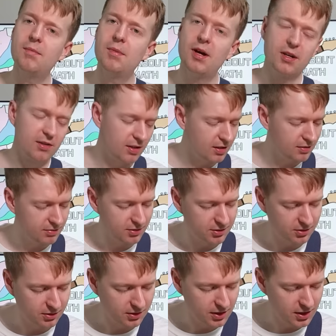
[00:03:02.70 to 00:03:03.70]
minor eleven
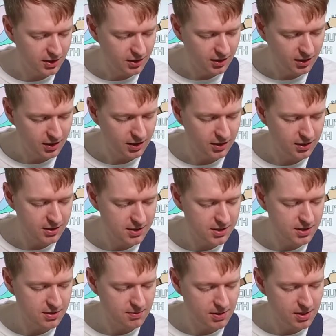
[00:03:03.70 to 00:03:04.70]
chord there, and then a
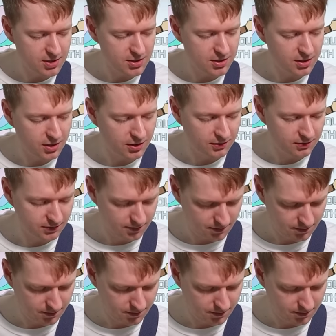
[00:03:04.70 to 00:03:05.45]
C major nine.